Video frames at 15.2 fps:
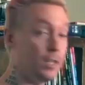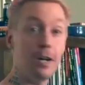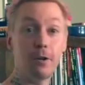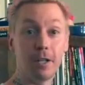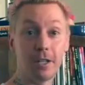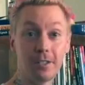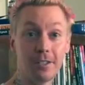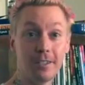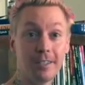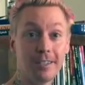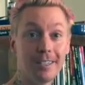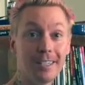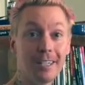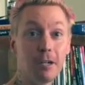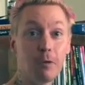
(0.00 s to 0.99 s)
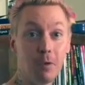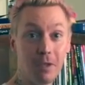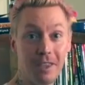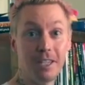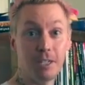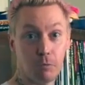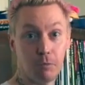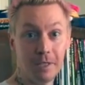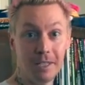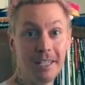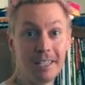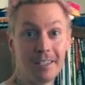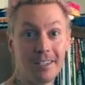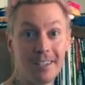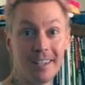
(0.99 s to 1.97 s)
notice with this
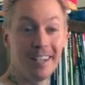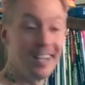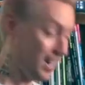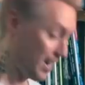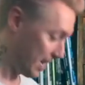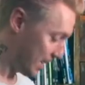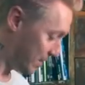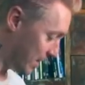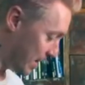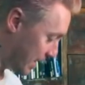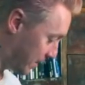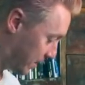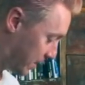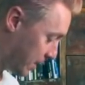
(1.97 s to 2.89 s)
release is that it's